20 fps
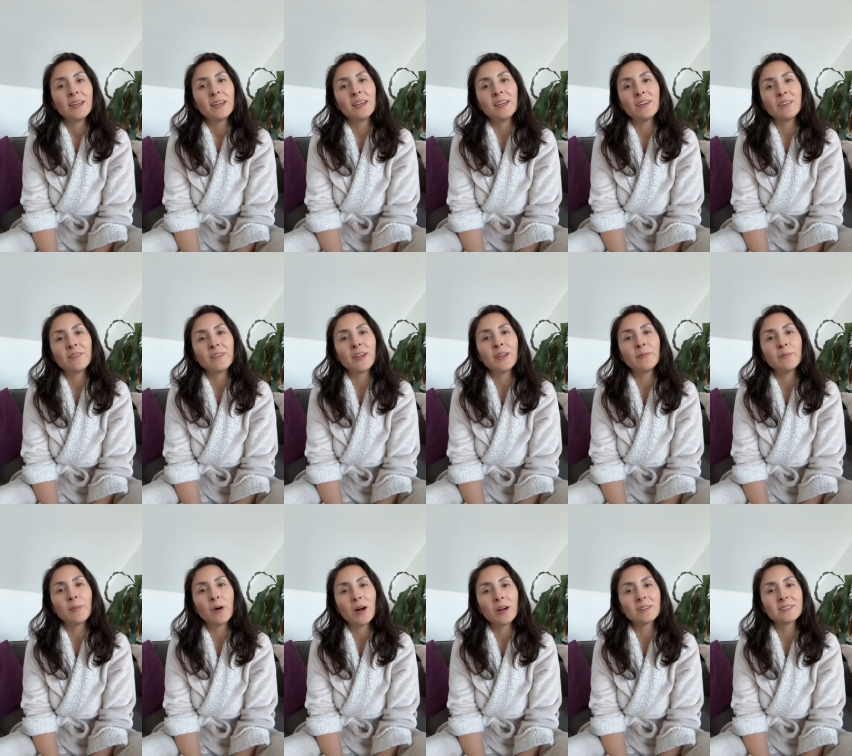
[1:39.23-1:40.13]
If a
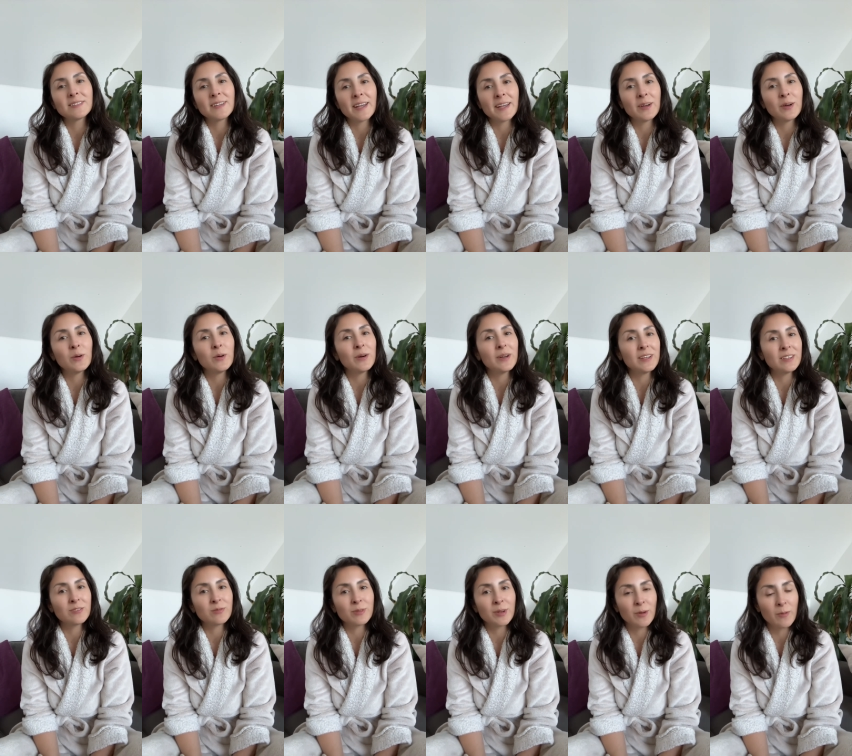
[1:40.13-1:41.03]
mock cycle
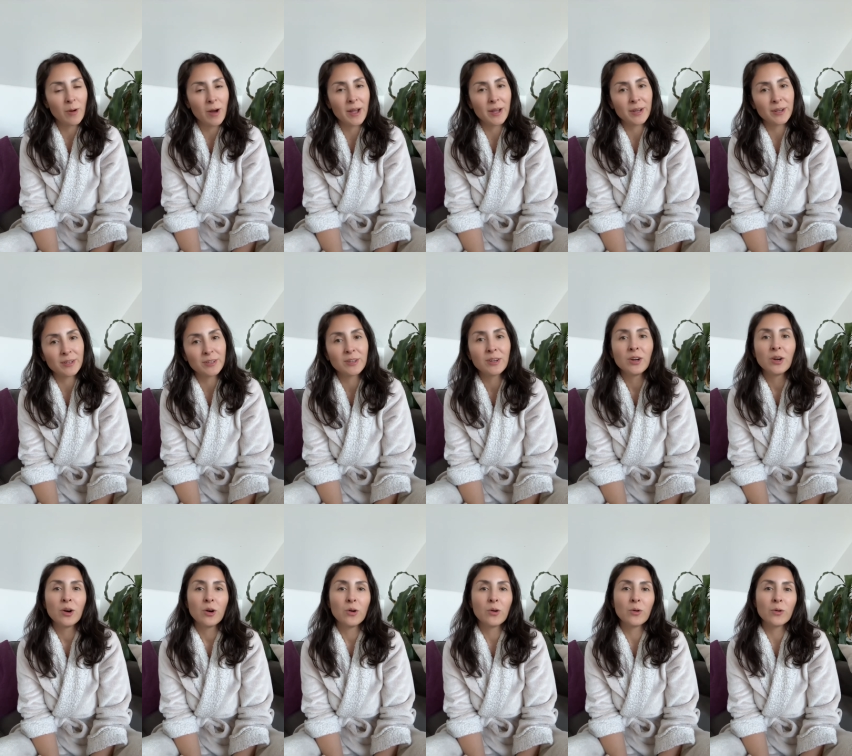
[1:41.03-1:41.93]
is required
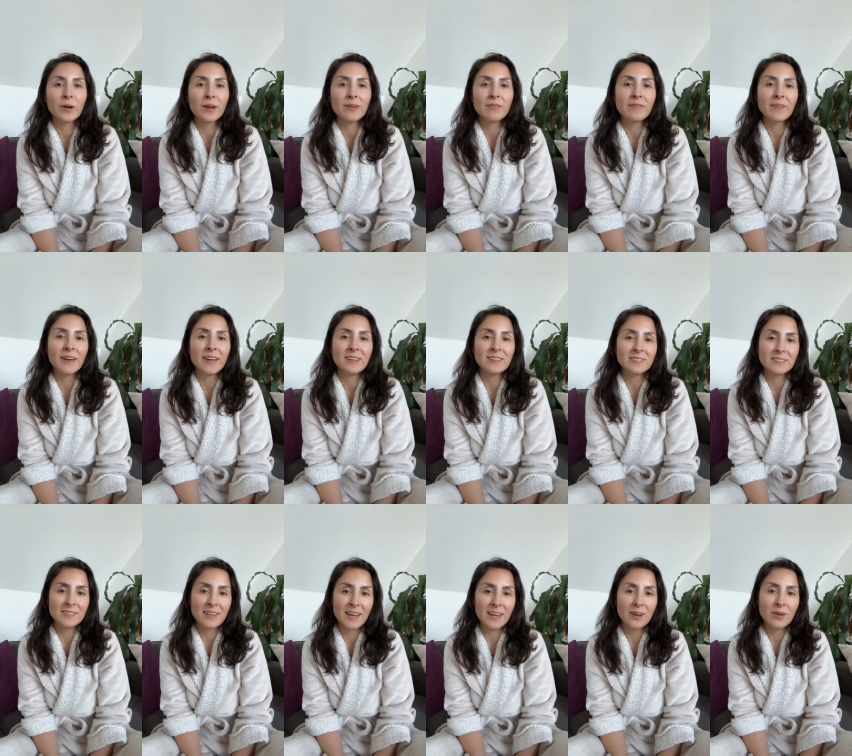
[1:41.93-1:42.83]
or if a
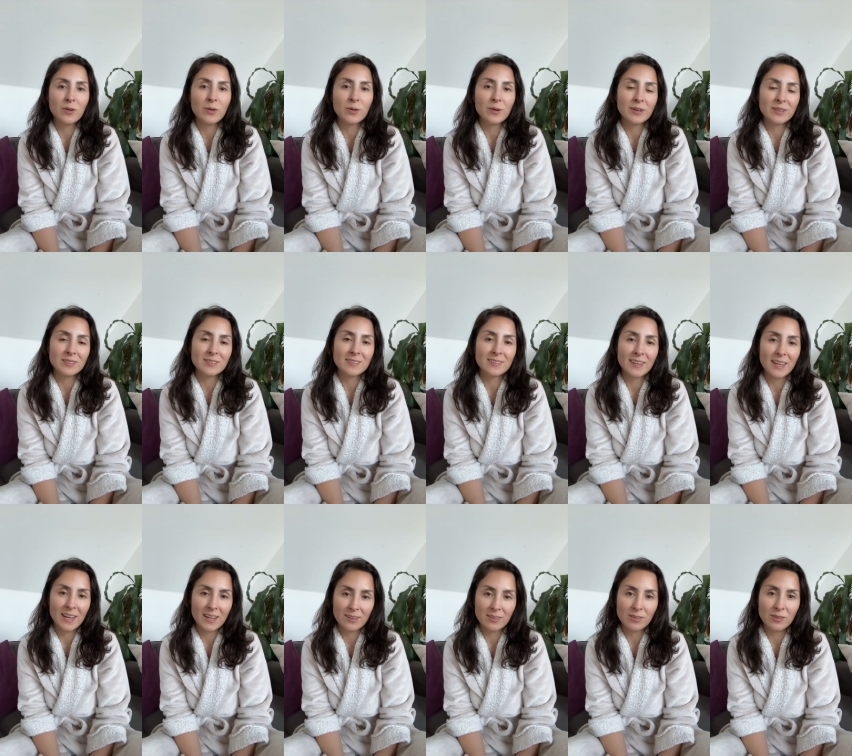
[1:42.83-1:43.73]
cycle is
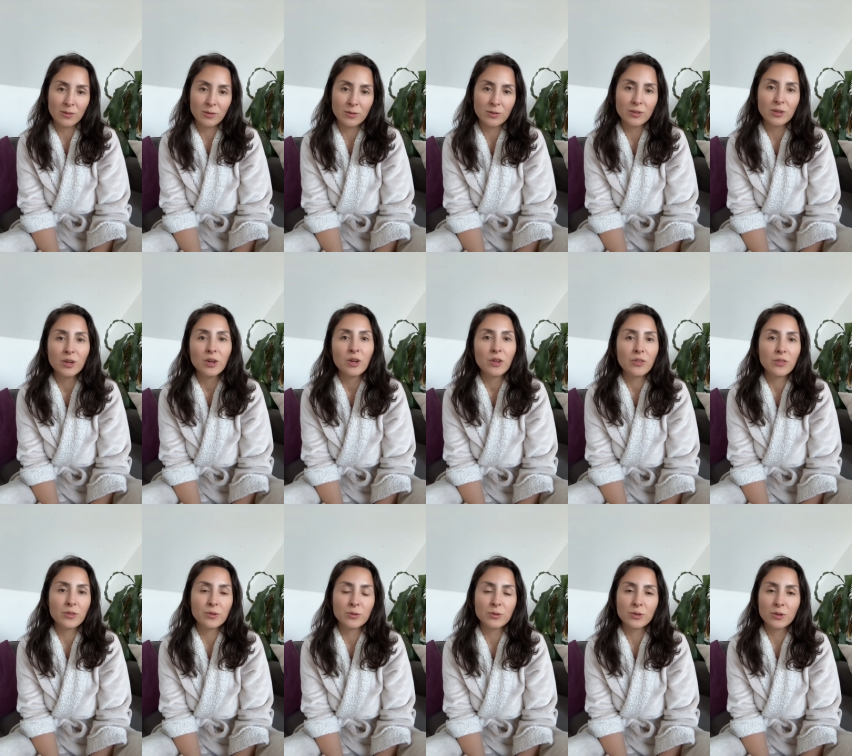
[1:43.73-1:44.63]
canceled
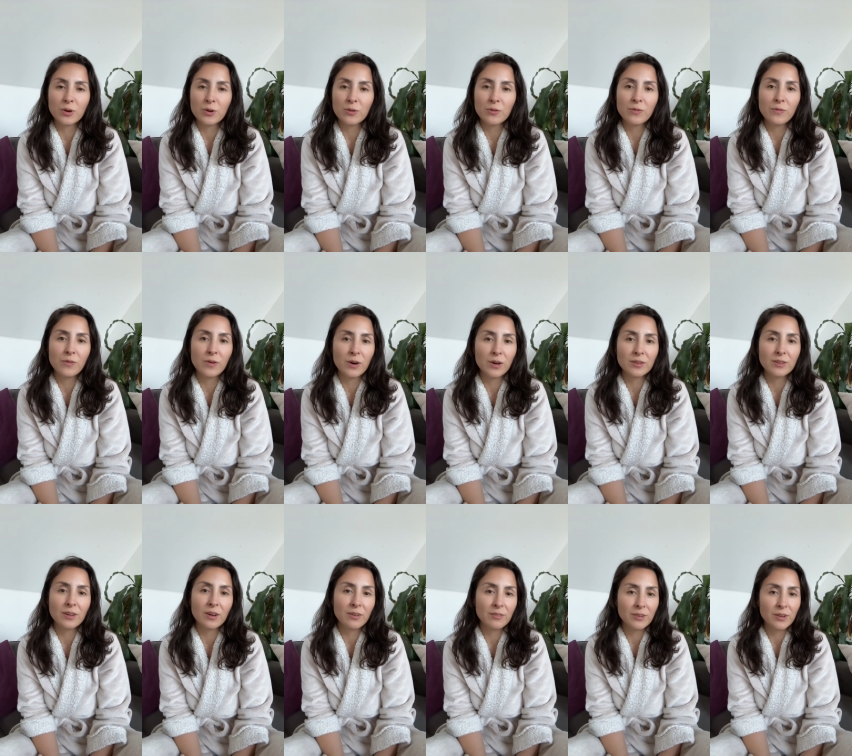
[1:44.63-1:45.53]
through no
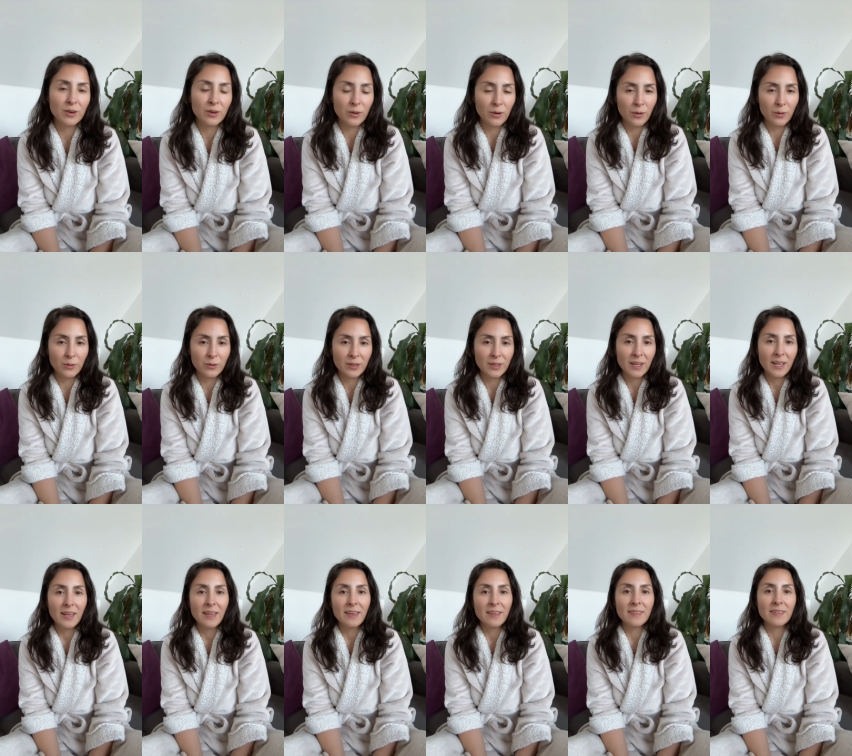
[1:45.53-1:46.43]
fault of your own,
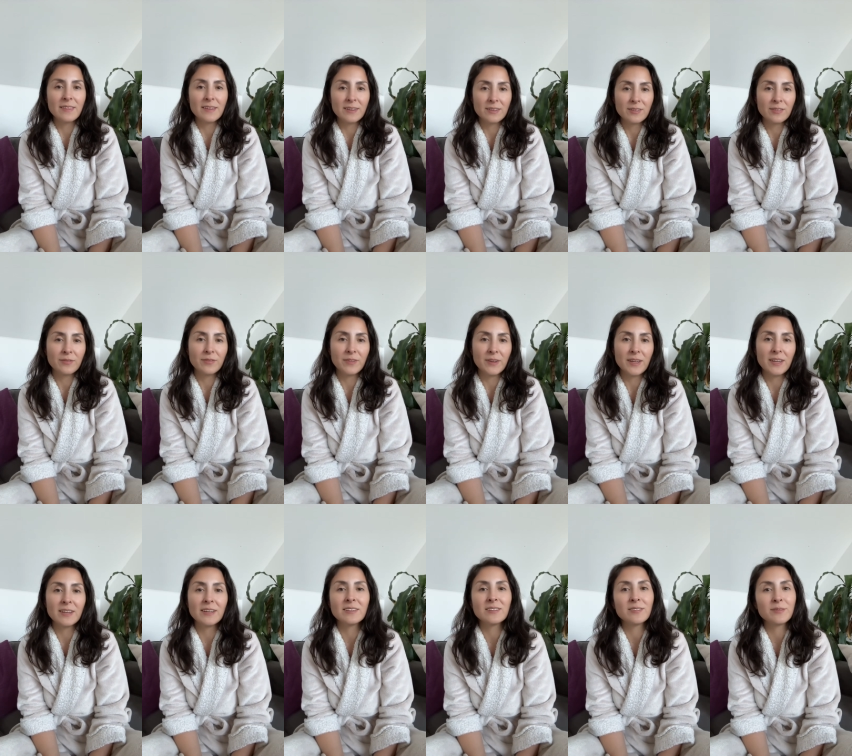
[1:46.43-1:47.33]
this
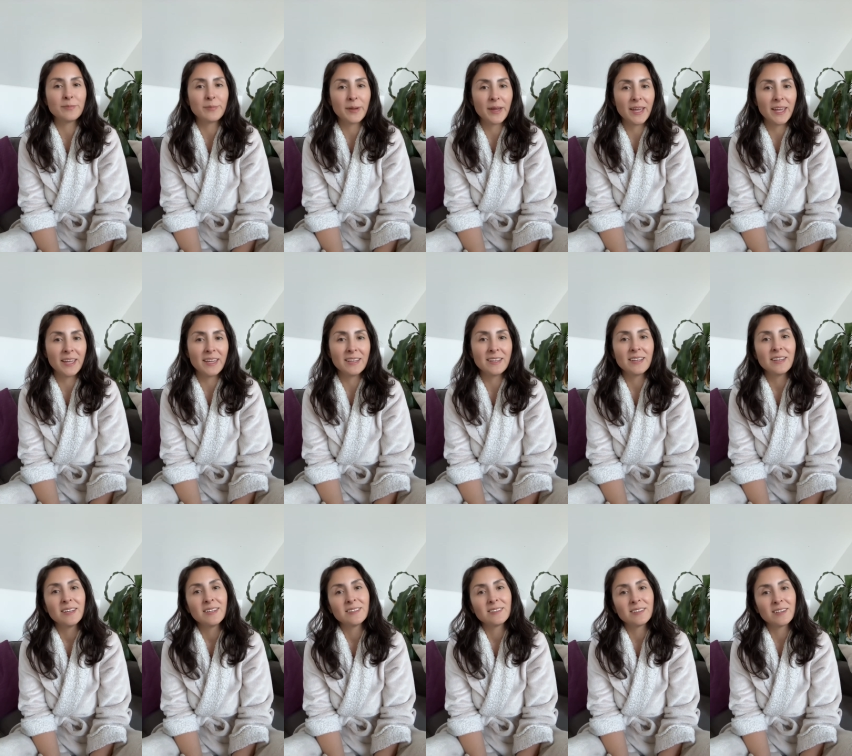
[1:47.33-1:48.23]
fee is paid
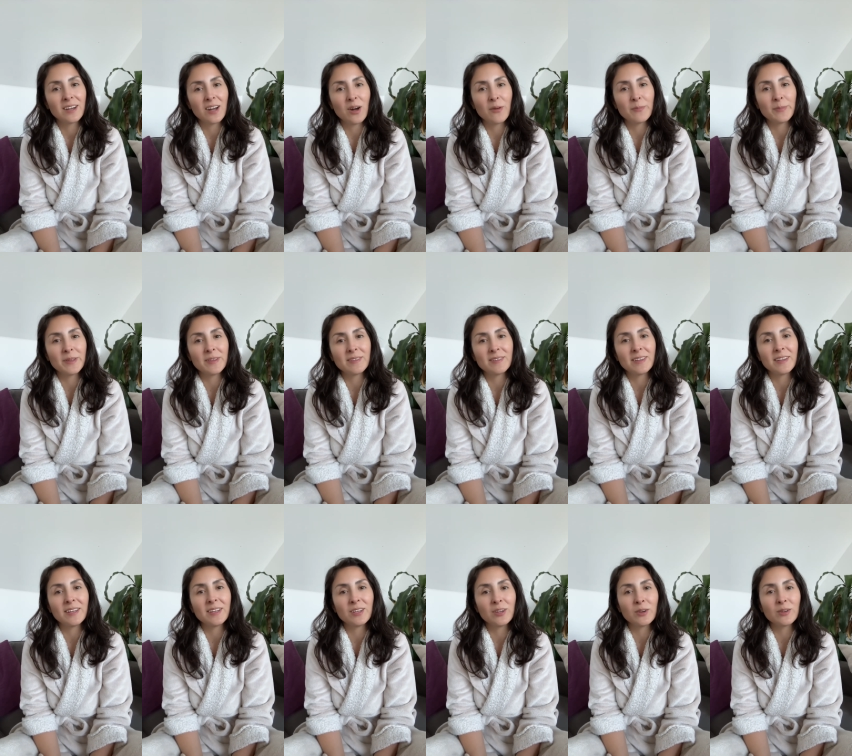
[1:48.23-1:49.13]
to
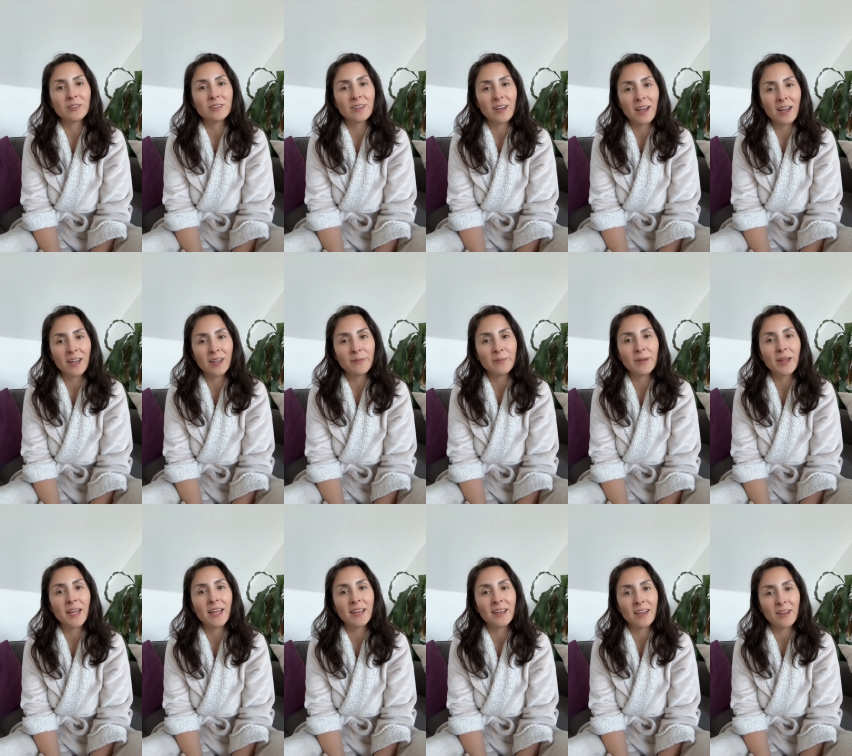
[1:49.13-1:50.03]
compensate your time
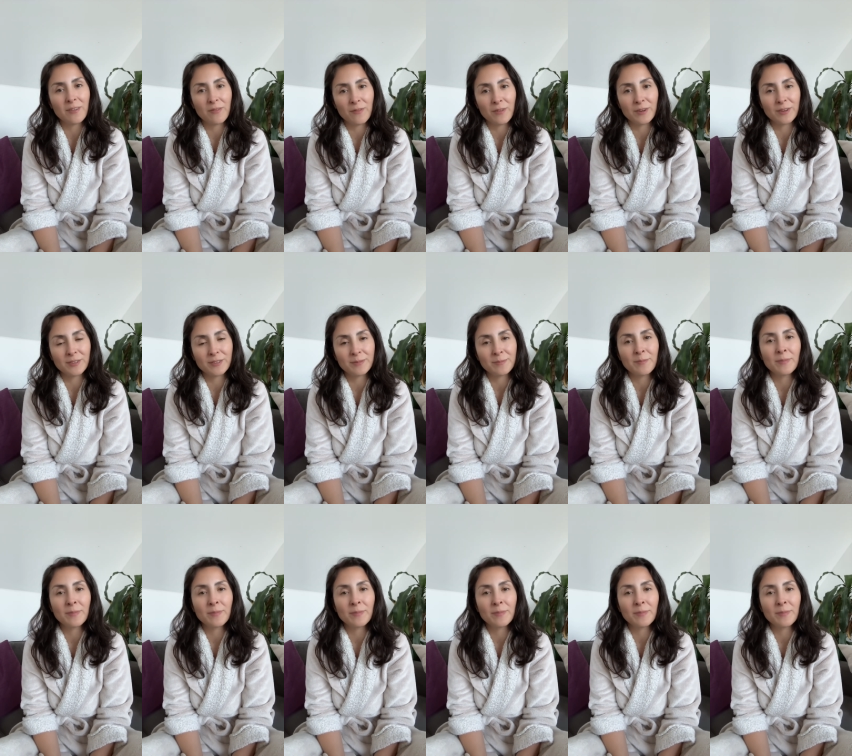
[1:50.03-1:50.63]
and effort.